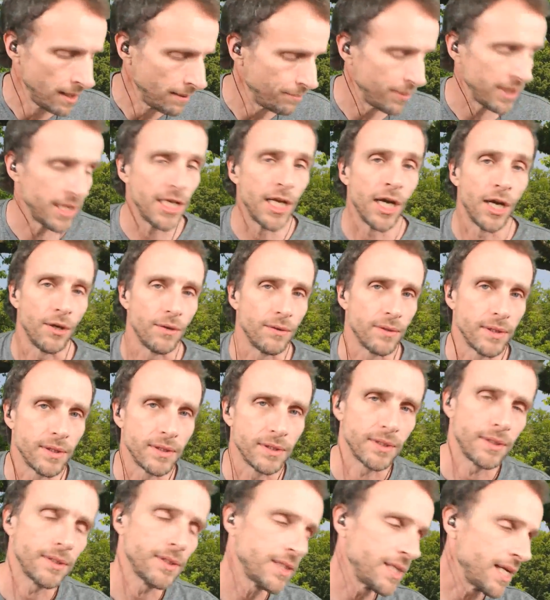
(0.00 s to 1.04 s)
But no,
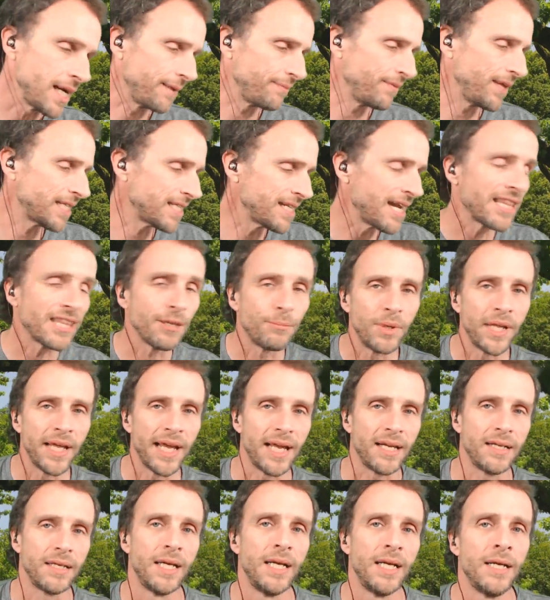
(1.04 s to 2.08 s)
it's not. That's not the
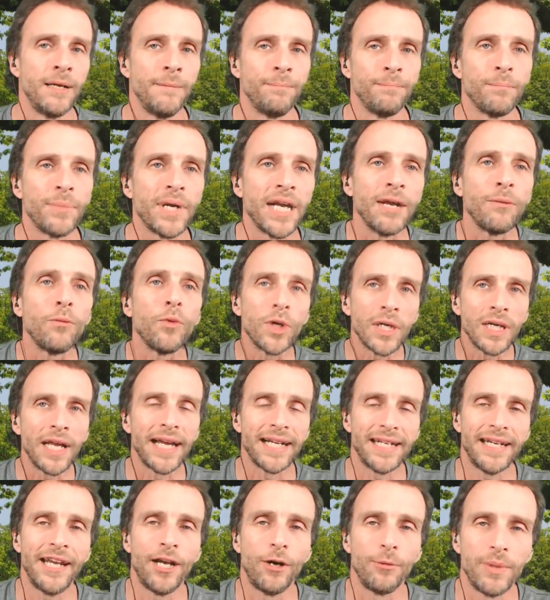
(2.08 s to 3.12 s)
plan. But I would
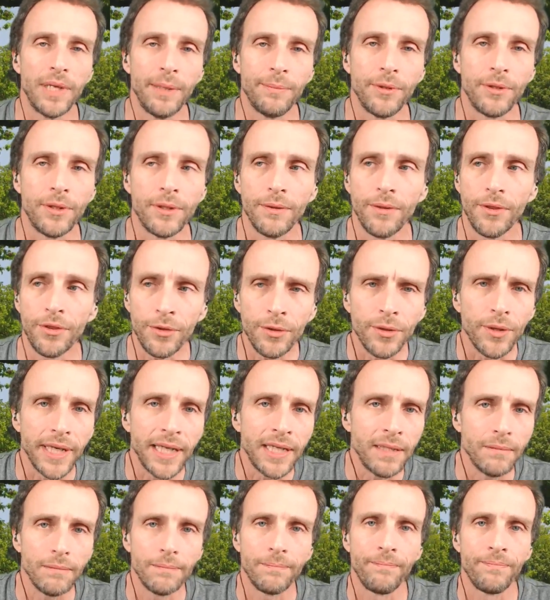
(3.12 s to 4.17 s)
like to help people through
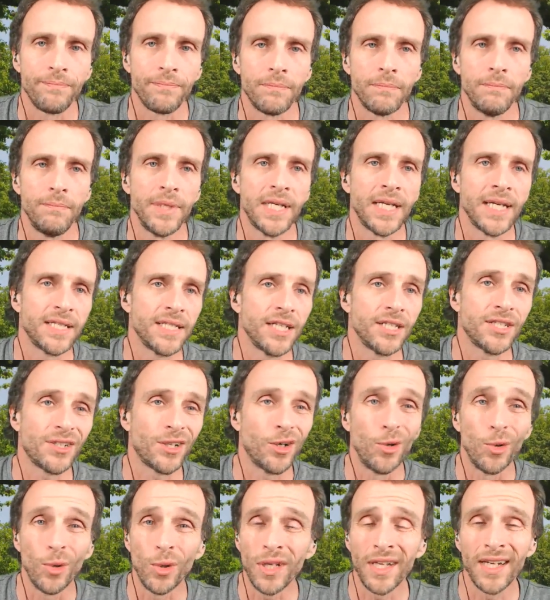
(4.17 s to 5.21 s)
it because it's
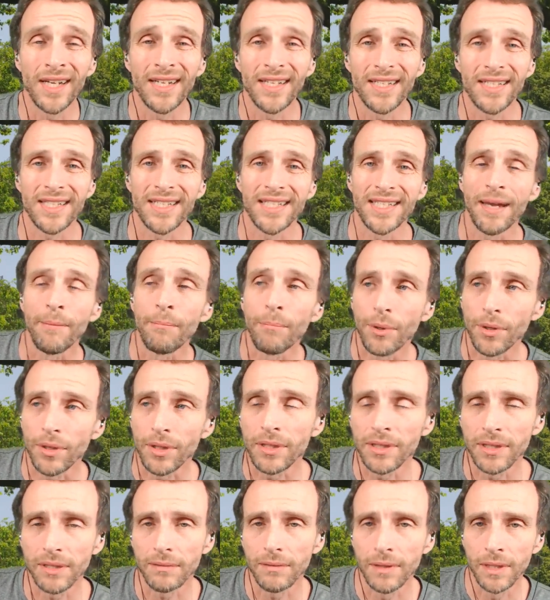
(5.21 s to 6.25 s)
cool and it's
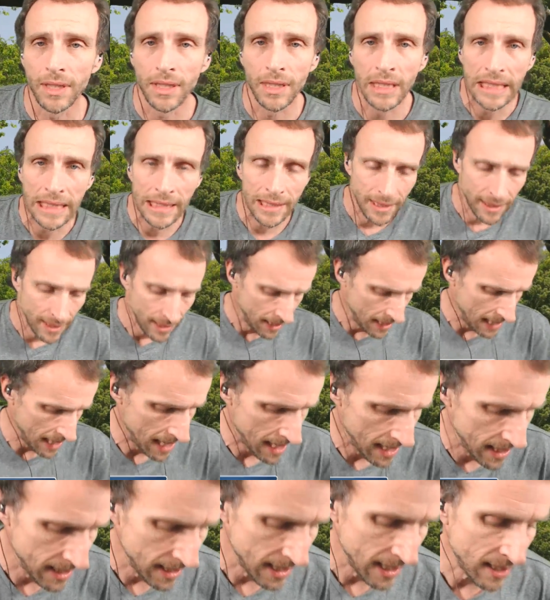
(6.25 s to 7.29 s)
simple
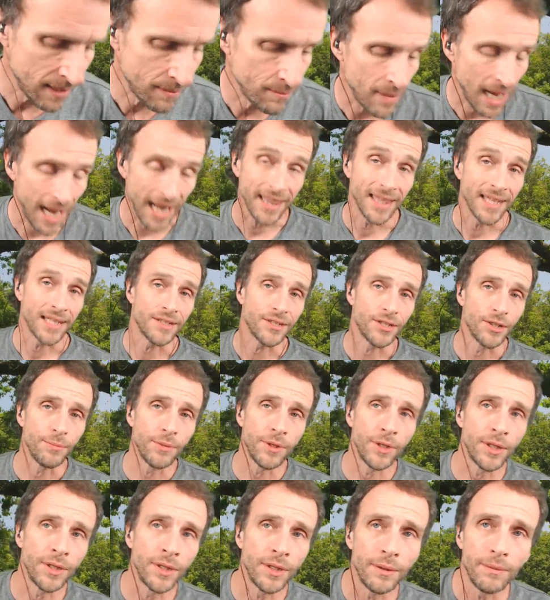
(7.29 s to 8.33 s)
and I think
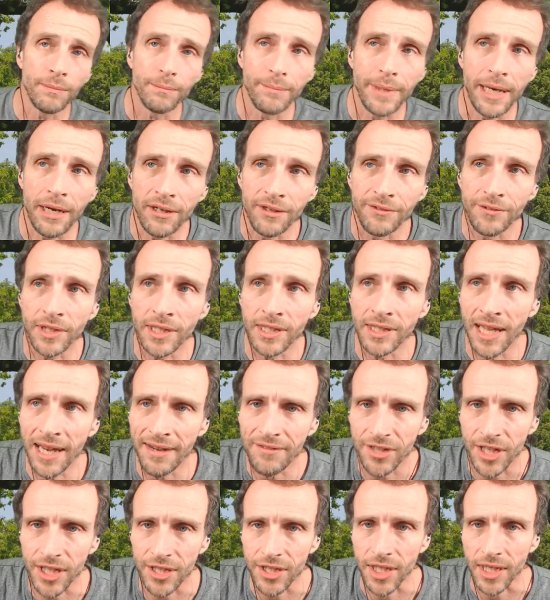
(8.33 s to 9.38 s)
super powerful and
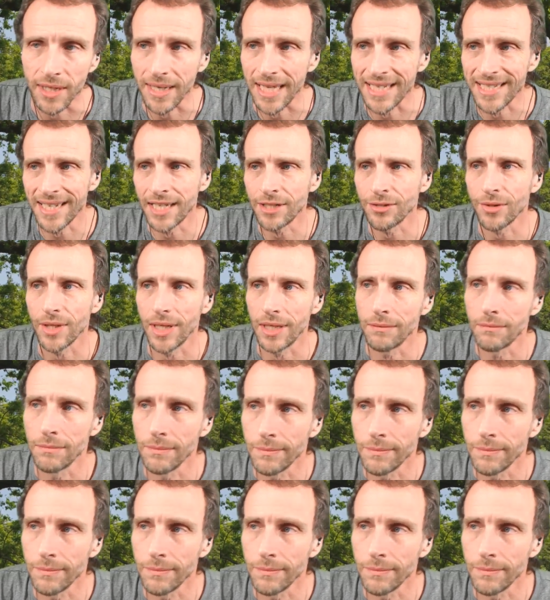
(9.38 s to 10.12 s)
life-changing, etc.